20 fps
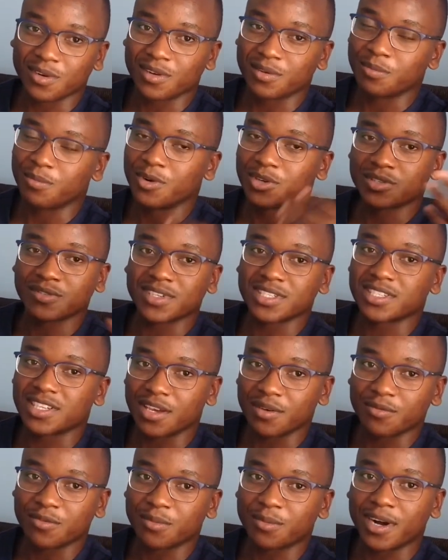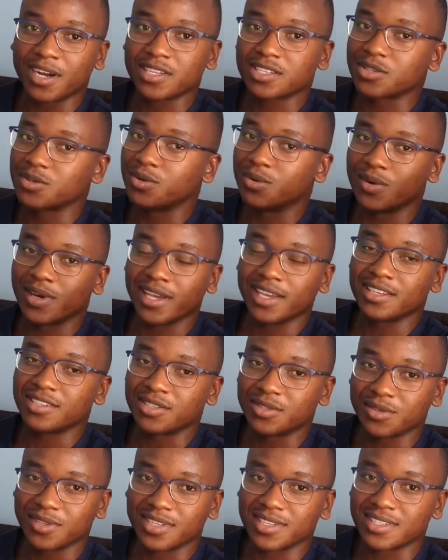Most of us came from high school, were A
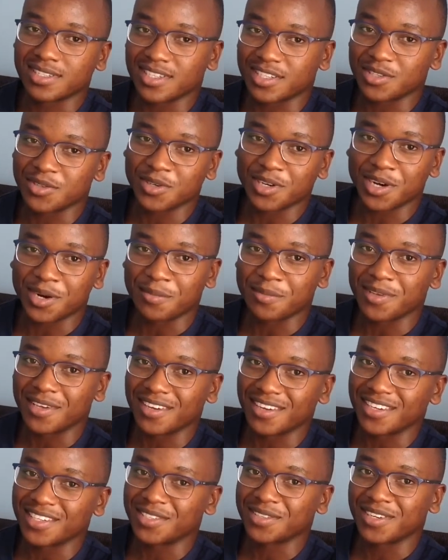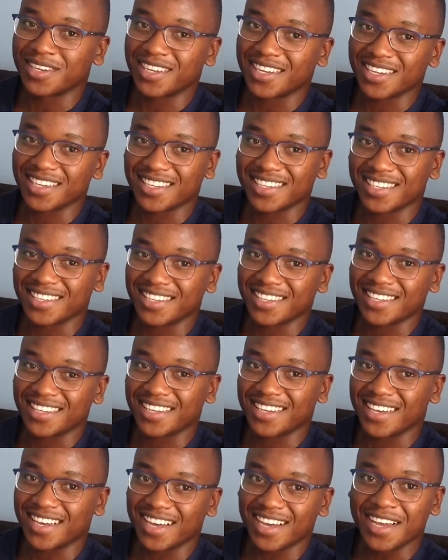students, and you come here and you're like,
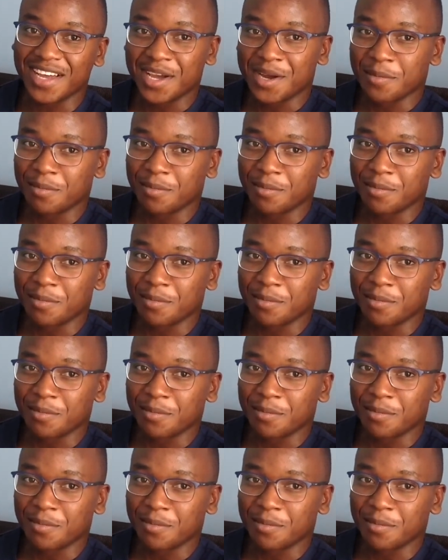yeah.